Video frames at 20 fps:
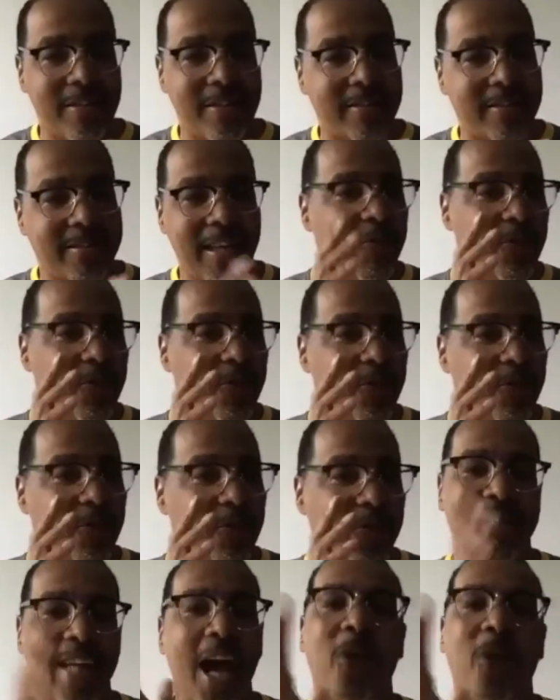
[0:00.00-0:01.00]
the devil's
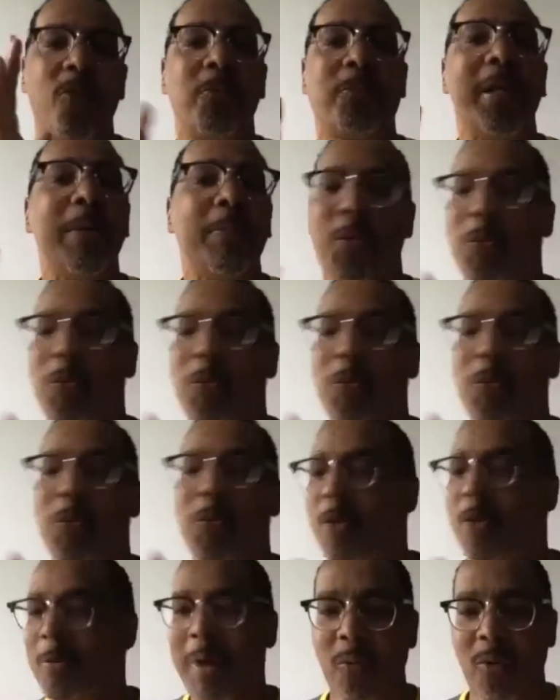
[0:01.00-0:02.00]
endowing people
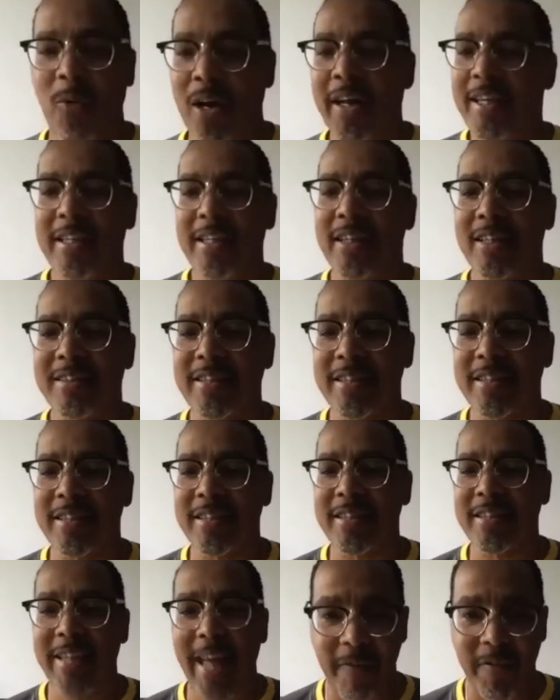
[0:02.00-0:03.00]
with power. He
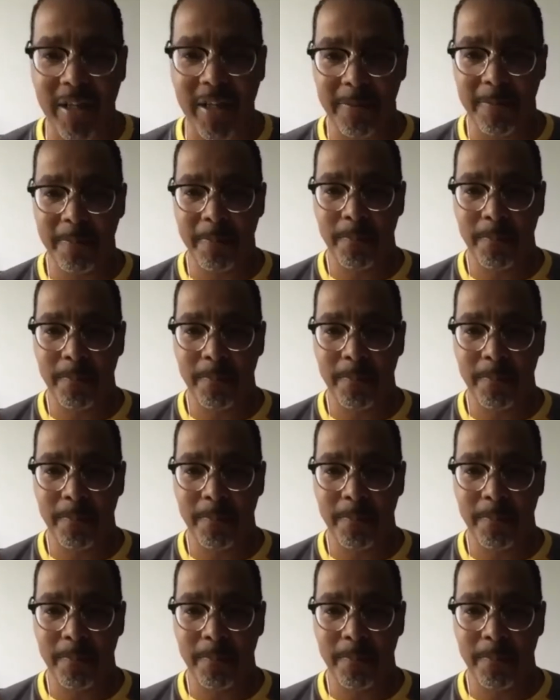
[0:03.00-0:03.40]
doesn't have it.